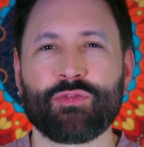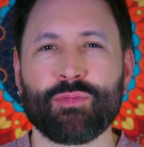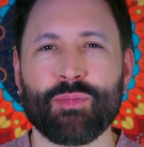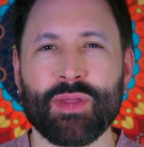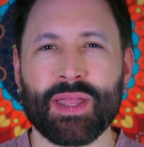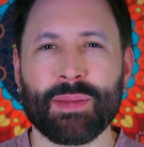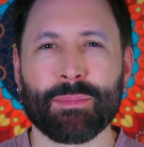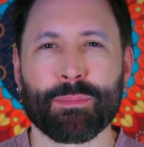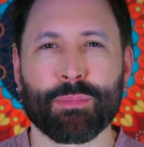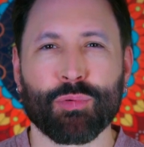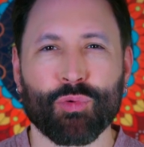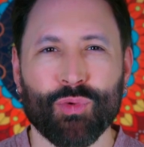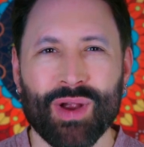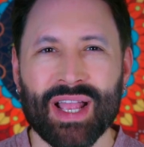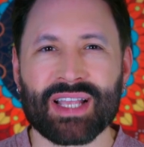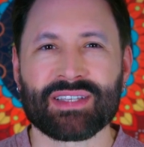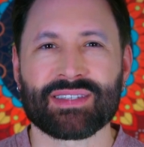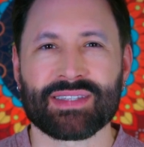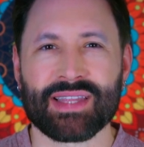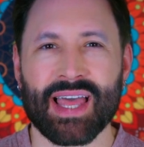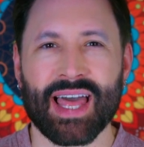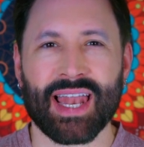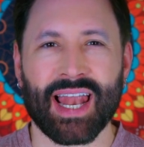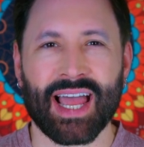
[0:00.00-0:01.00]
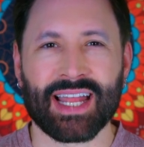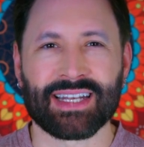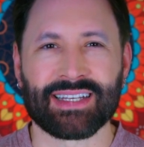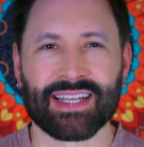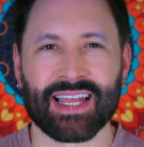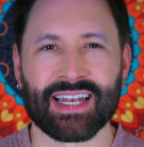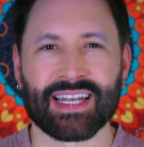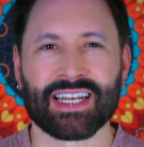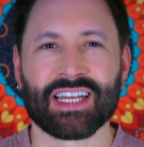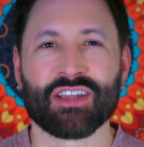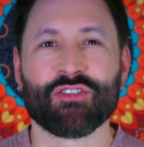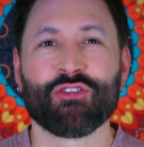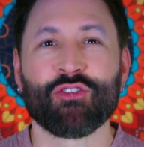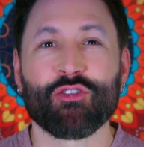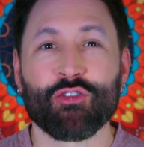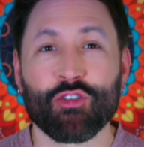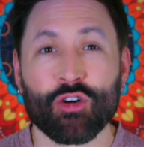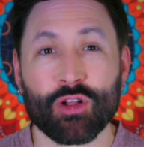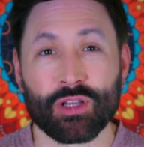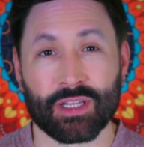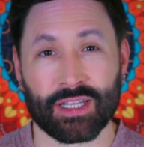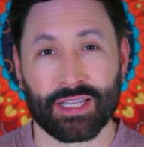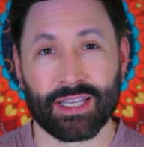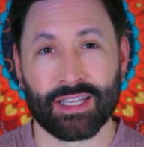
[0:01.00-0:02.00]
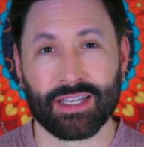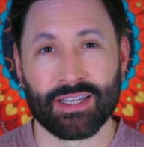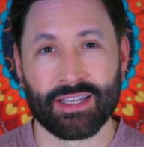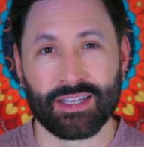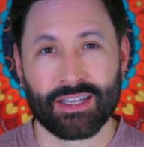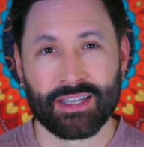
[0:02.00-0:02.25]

embrace that identity fully.